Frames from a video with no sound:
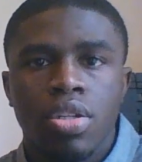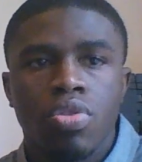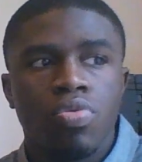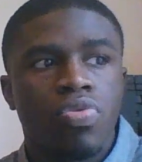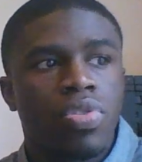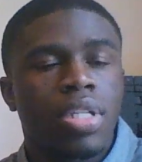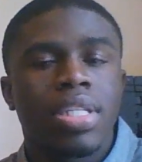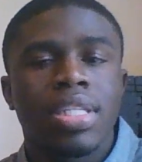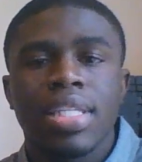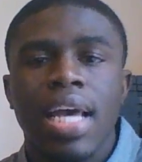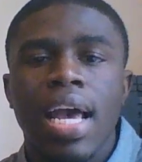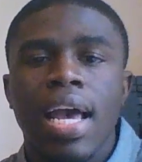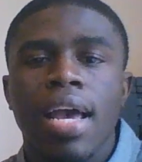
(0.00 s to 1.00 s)
You've took the
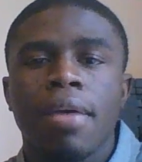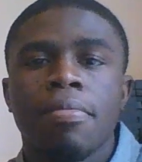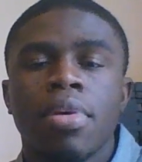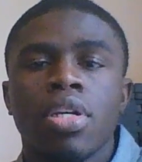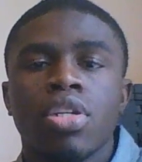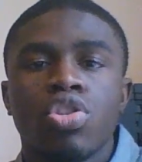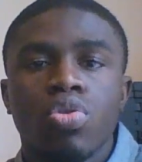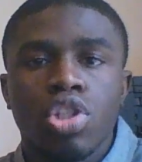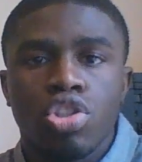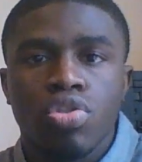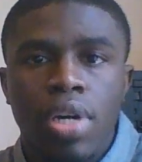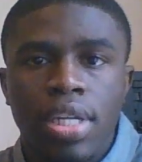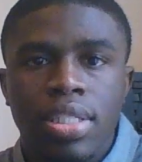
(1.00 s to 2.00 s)
time to
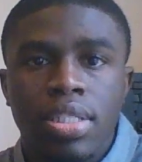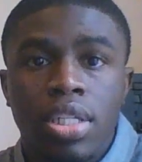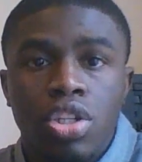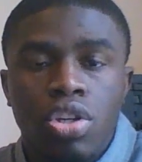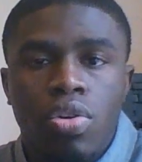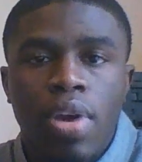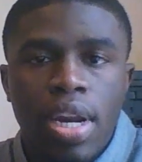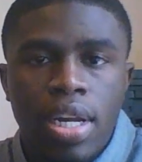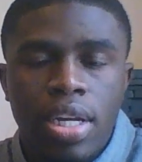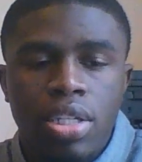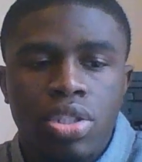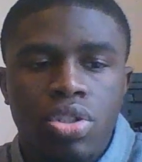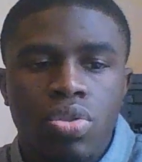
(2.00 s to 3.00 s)
address your credit
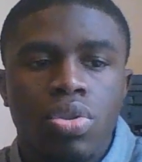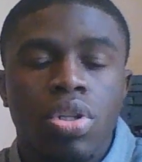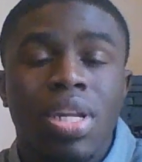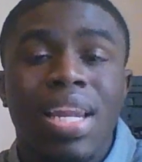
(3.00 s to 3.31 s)
issue.